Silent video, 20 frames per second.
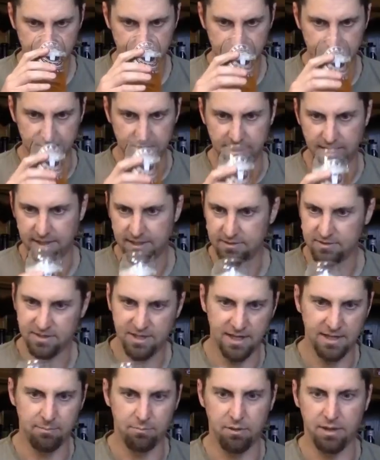And that just
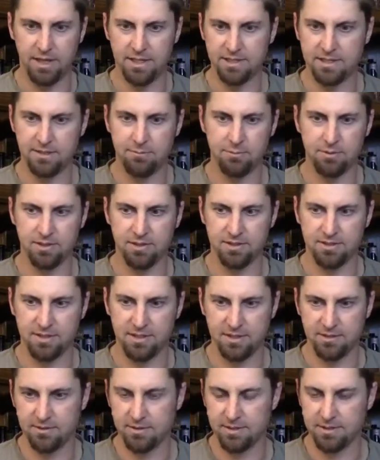kind of blends in with the
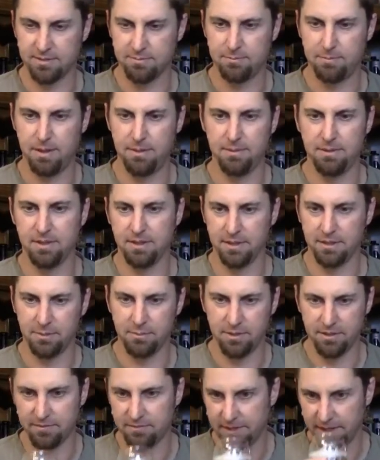citrus, maybe a little
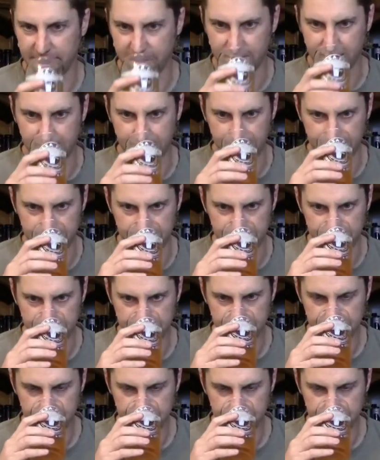bit of like a